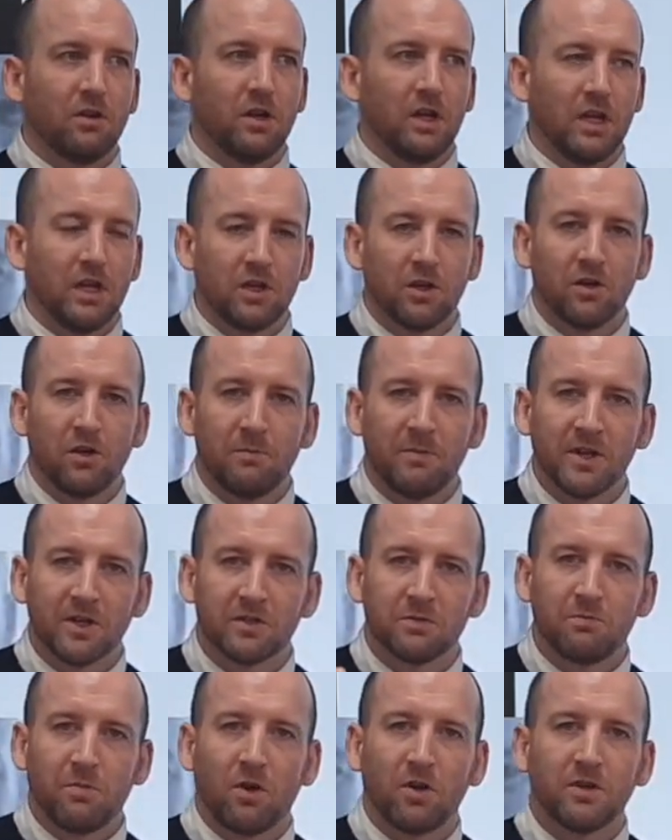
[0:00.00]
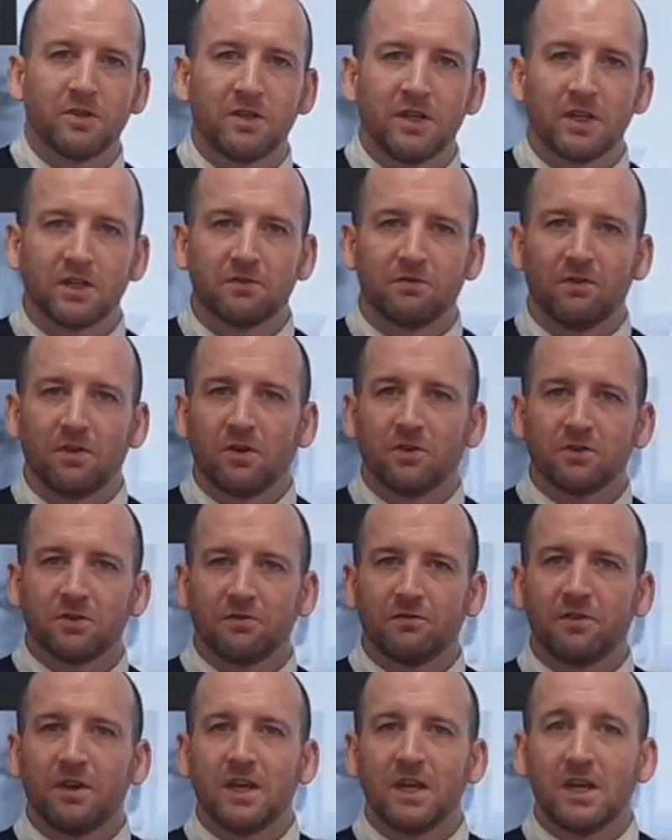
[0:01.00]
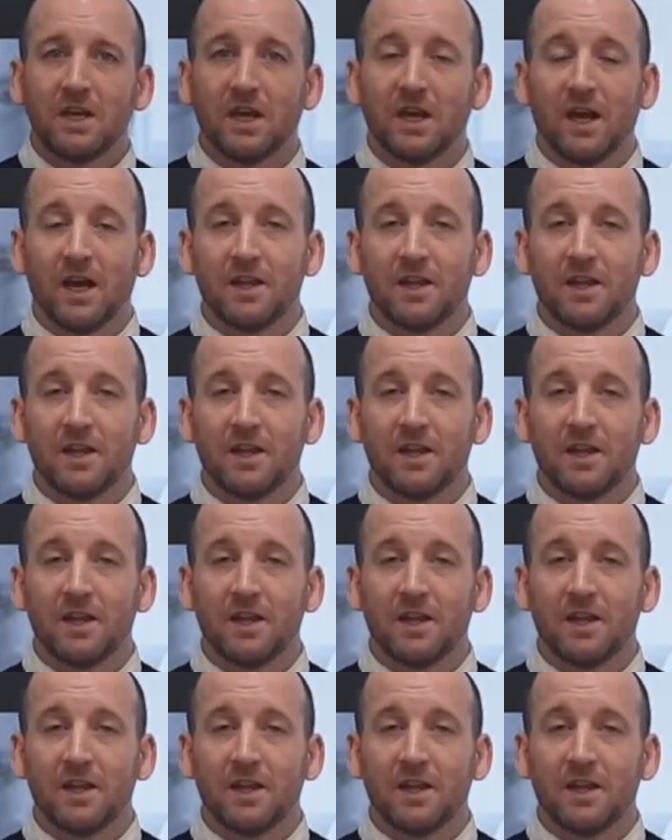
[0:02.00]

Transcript: economics, politics, philosophy,